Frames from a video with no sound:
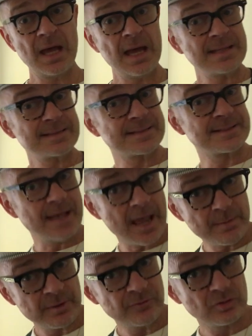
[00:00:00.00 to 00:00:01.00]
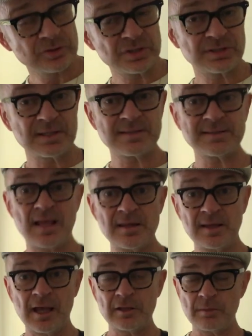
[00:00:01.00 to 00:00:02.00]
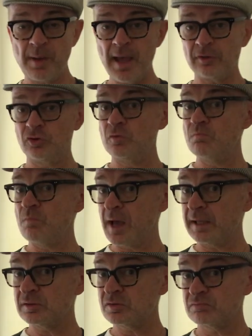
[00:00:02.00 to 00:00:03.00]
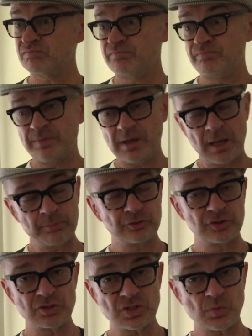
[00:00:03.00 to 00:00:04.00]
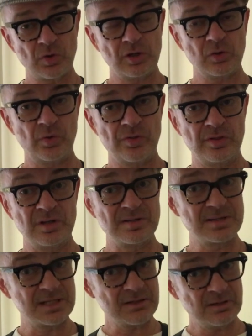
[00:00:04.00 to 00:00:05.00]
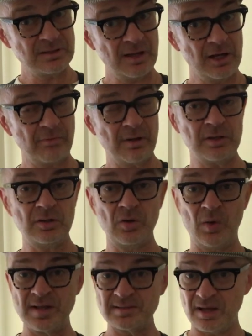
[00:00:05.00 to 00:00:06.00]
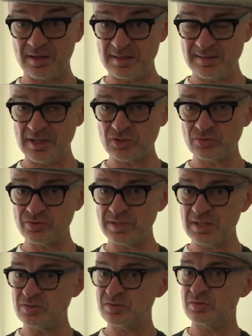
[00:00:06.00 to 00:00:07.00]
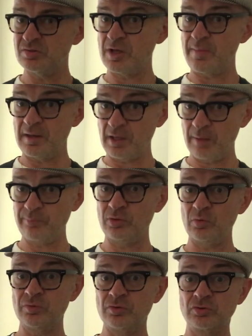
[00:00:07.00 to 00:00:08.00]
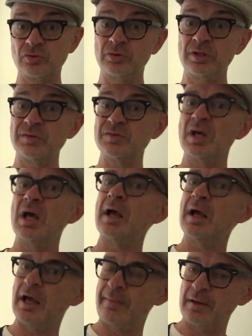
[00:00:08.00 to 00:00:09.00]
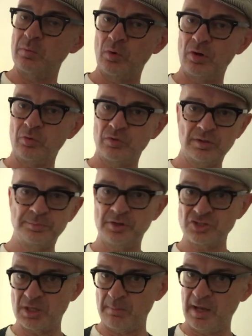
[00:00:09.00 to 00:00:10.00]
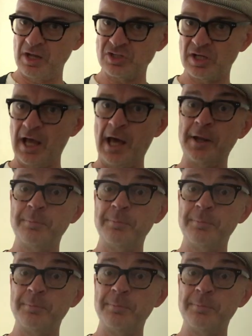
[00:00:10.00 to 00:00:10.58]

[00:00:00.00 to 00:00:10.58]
Same if you're just extending out the back. You might be able to just work with an interior decorator who has architectural sense, who can then help you with the drawings and then work with a project manager and a